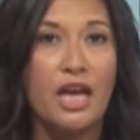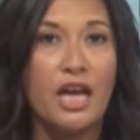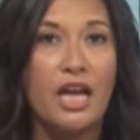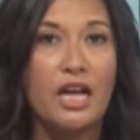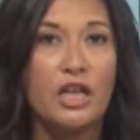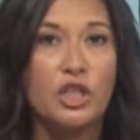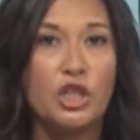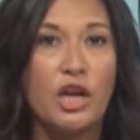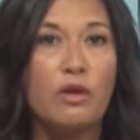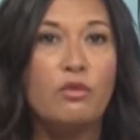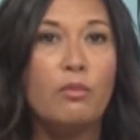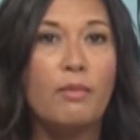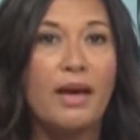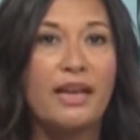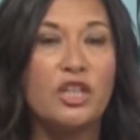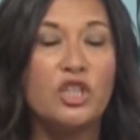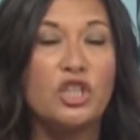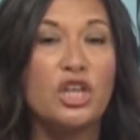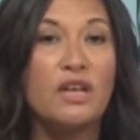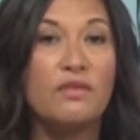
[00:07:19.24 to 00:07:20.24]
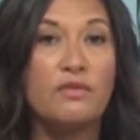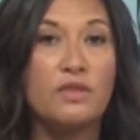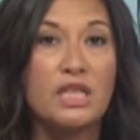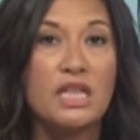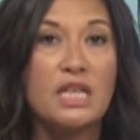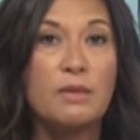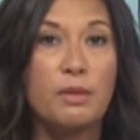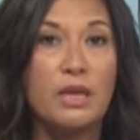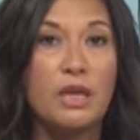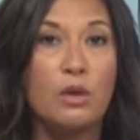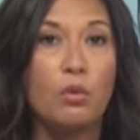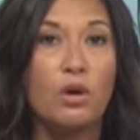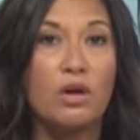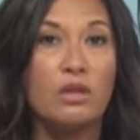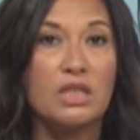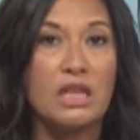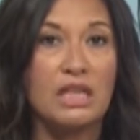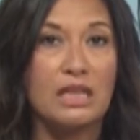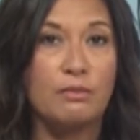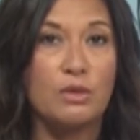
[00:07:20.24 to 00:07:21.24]
General Manager of DP
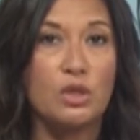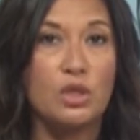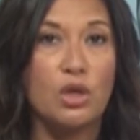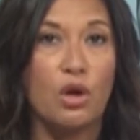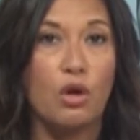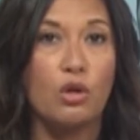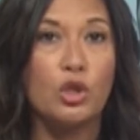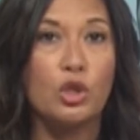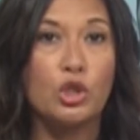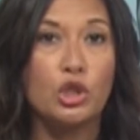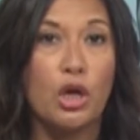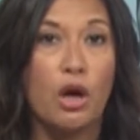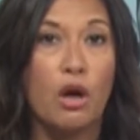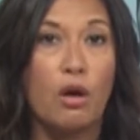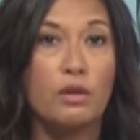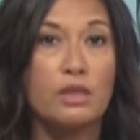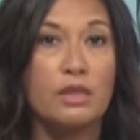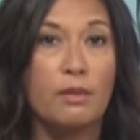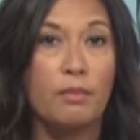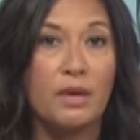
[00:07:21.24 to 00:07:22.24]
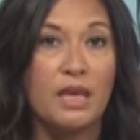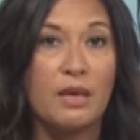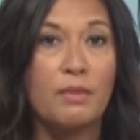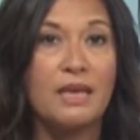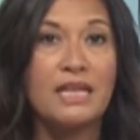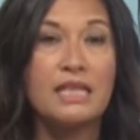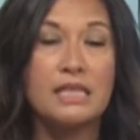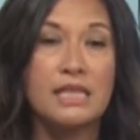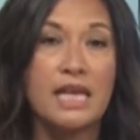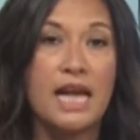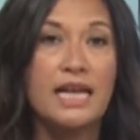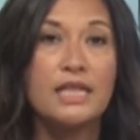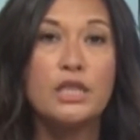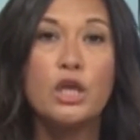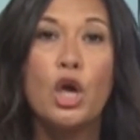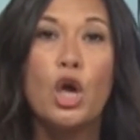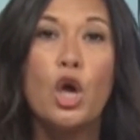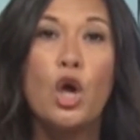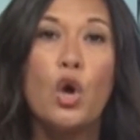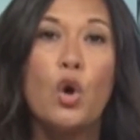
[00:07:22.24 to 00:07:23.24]
World Limassol, Charles Meeby, said,
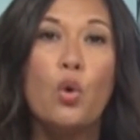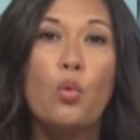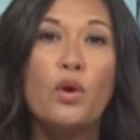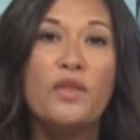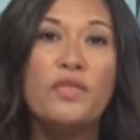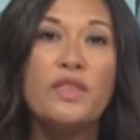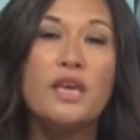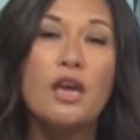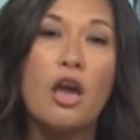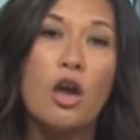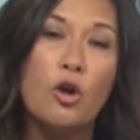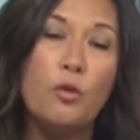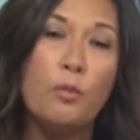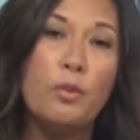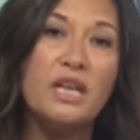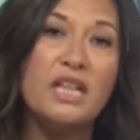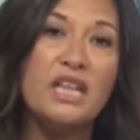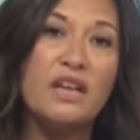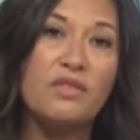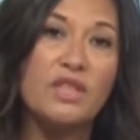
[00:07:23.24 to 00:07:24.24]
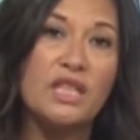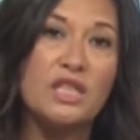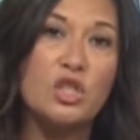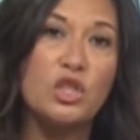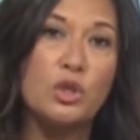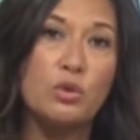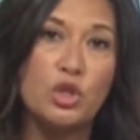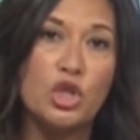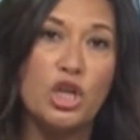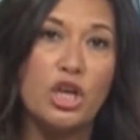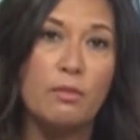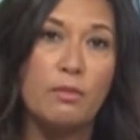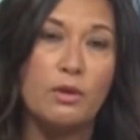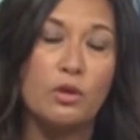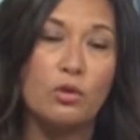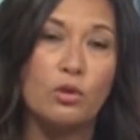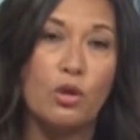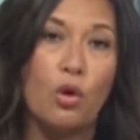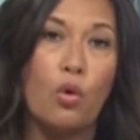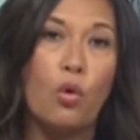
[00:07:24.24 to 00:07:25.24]
"With the opening of this new
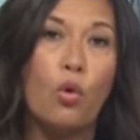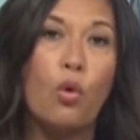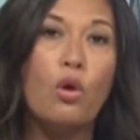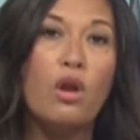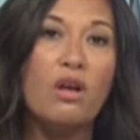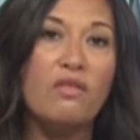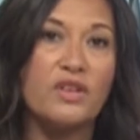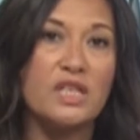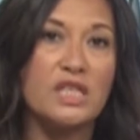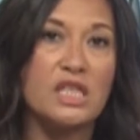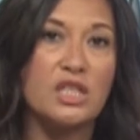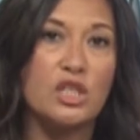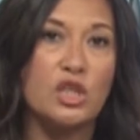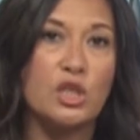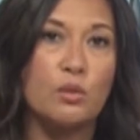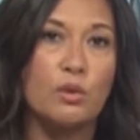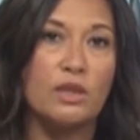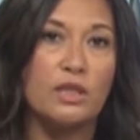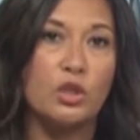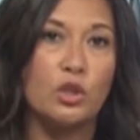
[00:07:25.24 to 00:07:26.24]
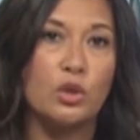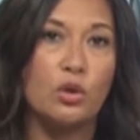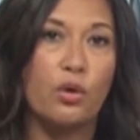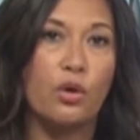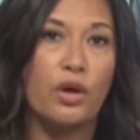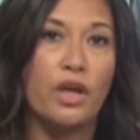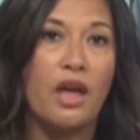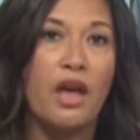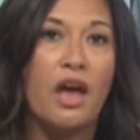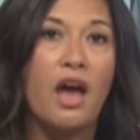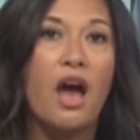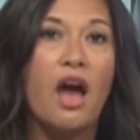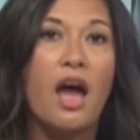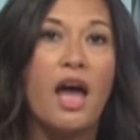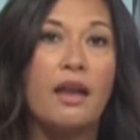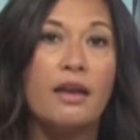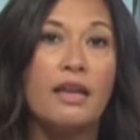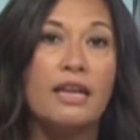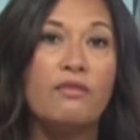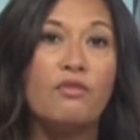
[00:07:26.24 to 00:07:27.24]
terminal, all our visitors will enjoy
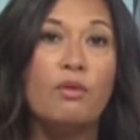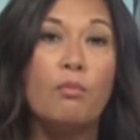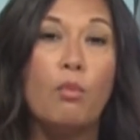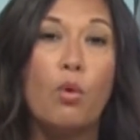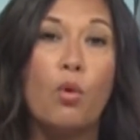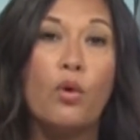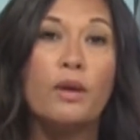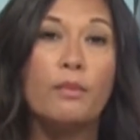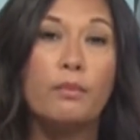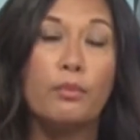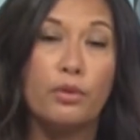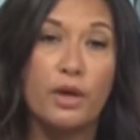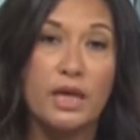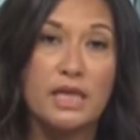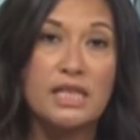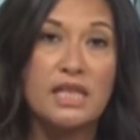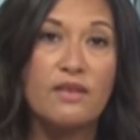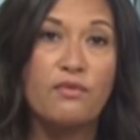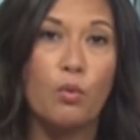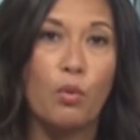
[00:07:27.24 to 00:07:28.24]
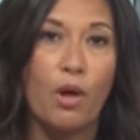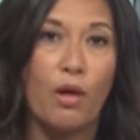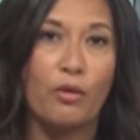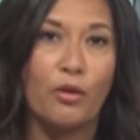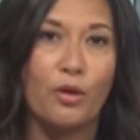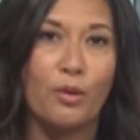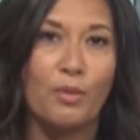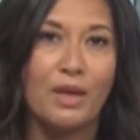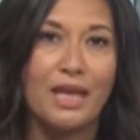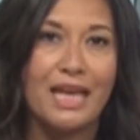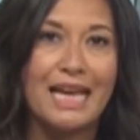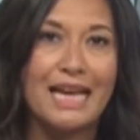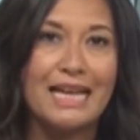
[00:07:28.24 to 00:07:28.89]
an even more impressive welcome.